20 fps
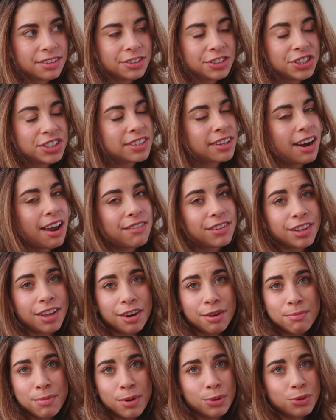She's going to have a
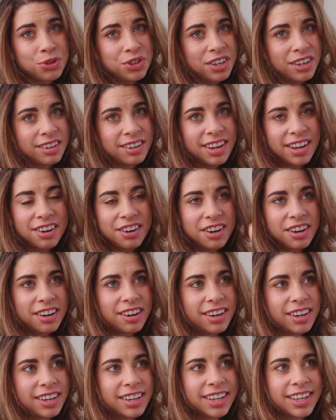lot of motion in
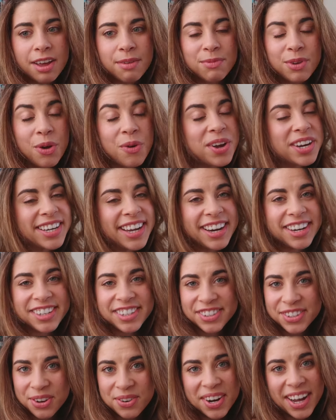her. I'm going to
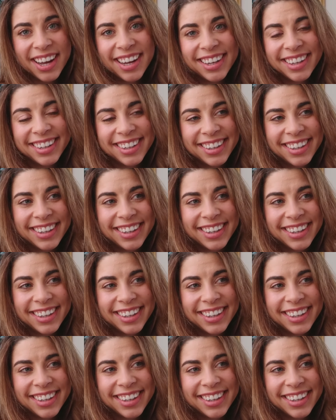Arizona.